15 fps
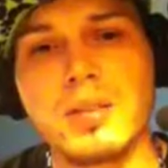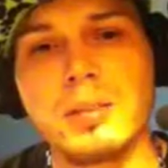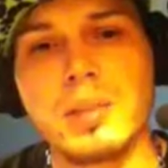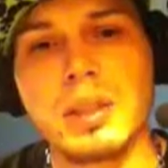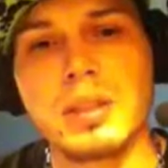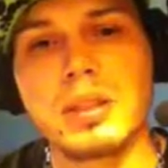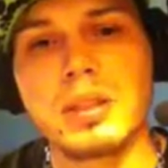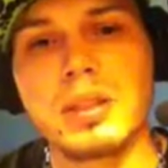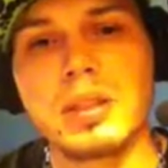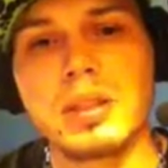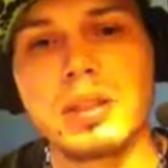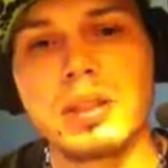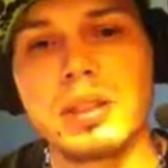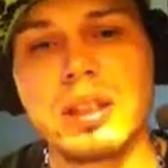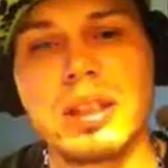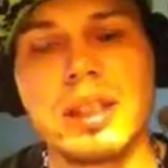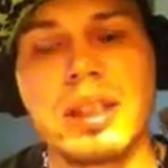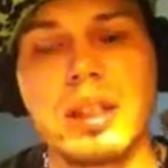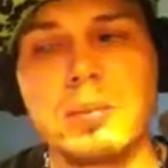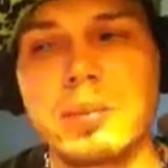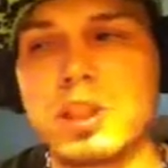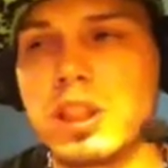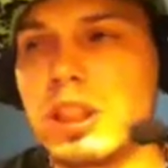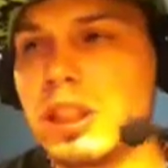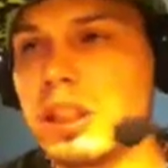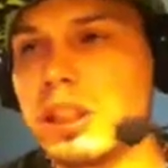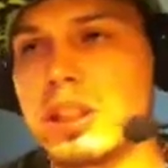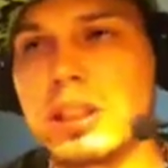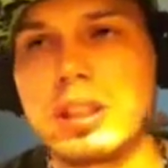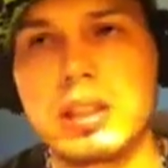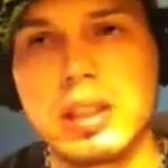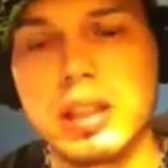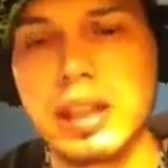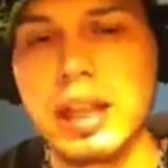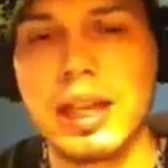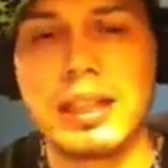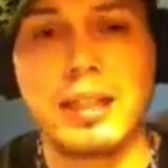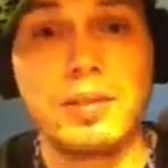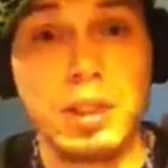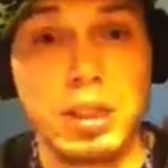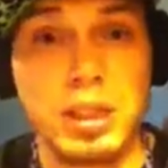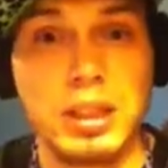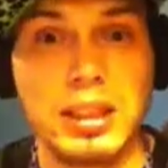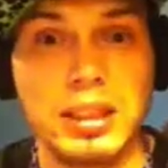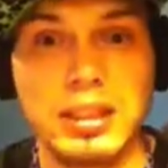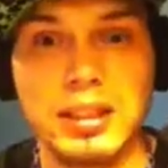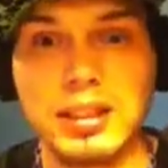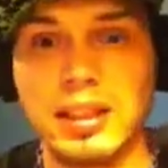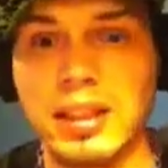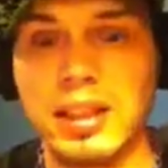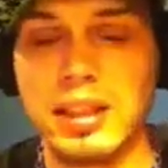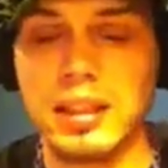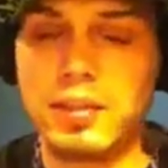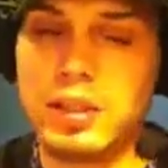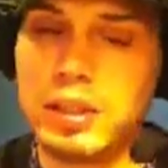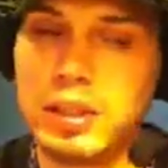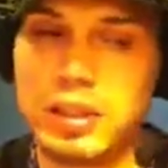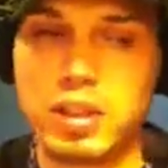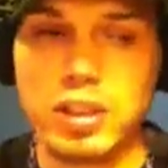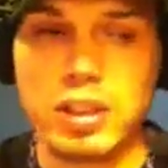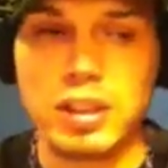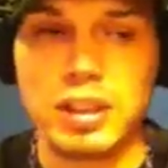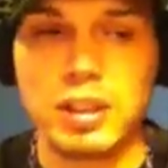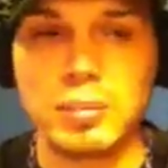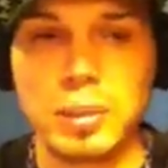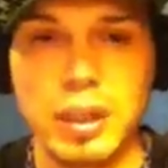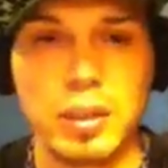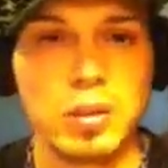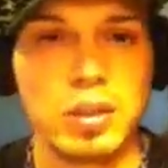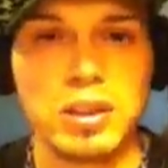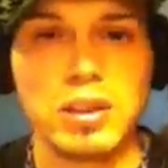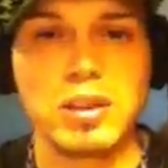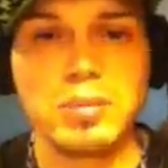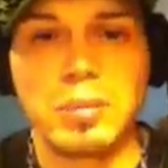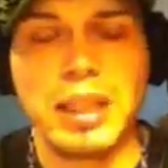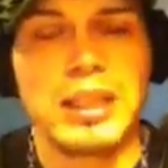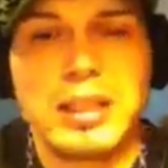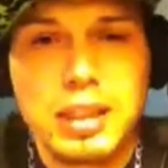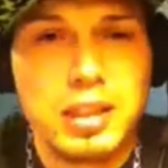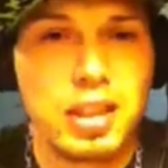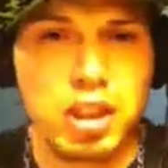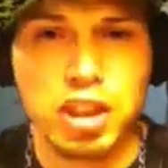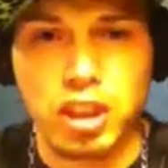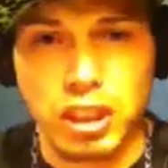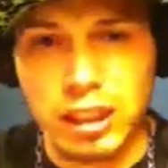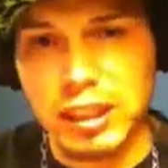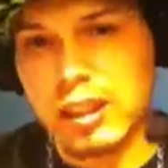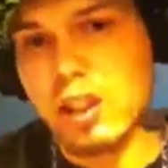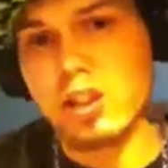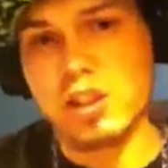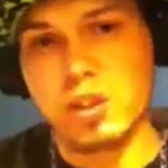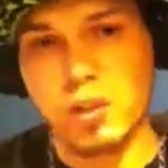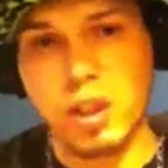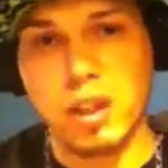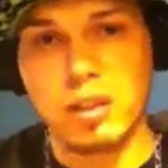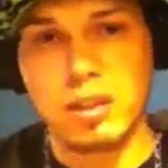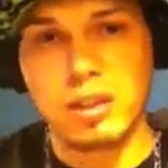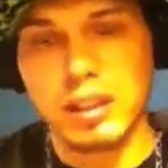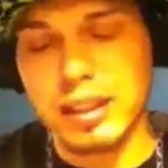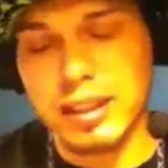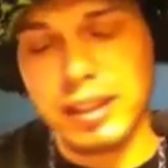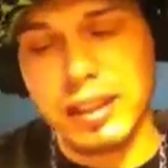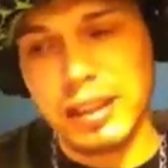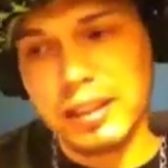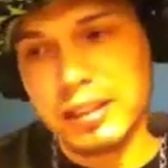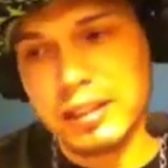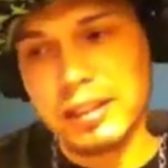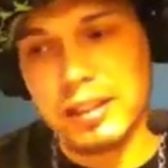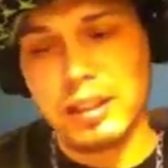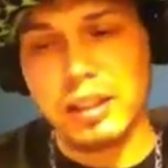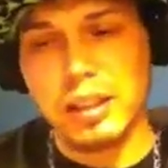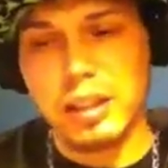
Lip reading: I mean, she's thinking I'm cheating. She's thinking I never cheated. I never did cheat, but I was basically cheating on drugs, I guess.